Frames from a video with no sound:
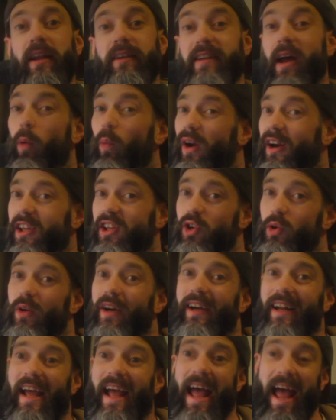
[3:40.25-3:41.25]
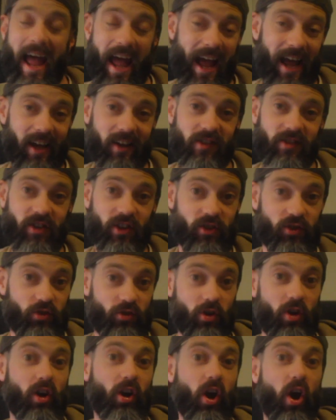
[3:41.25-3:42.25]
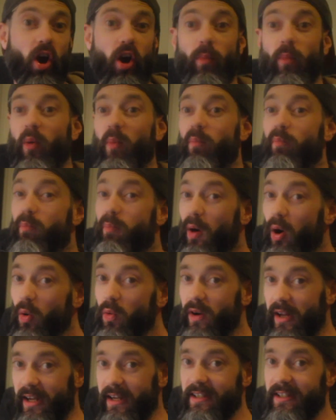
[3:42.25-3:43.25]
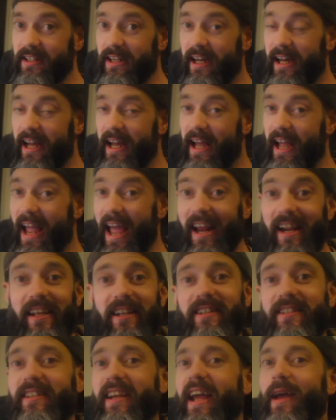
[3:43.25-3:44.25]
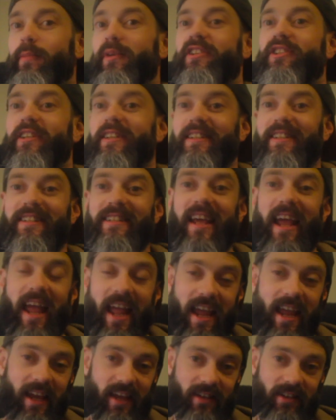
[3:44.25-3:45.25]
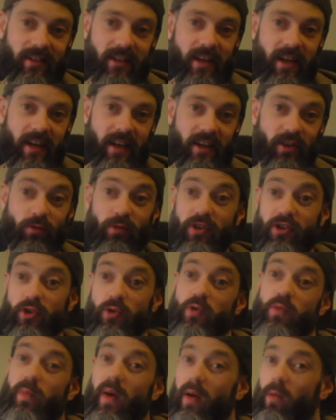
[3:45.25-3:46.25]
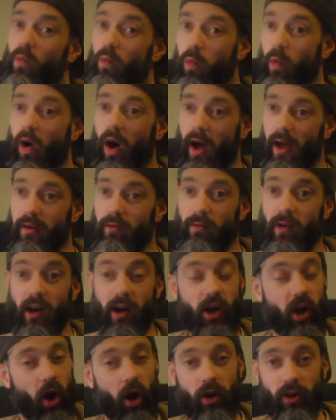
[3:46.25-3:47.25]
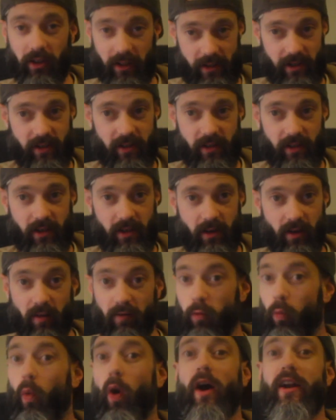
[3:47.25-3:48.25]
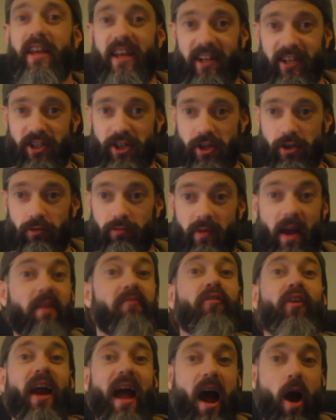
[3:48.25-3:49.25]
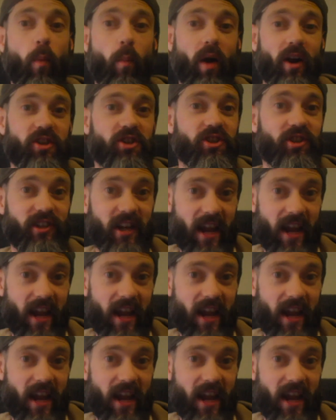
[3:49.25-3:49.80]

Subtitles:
Now, when a unit has a strong armor bonus, any damage it takes is reduced by 1 regardless of what hits you and for how much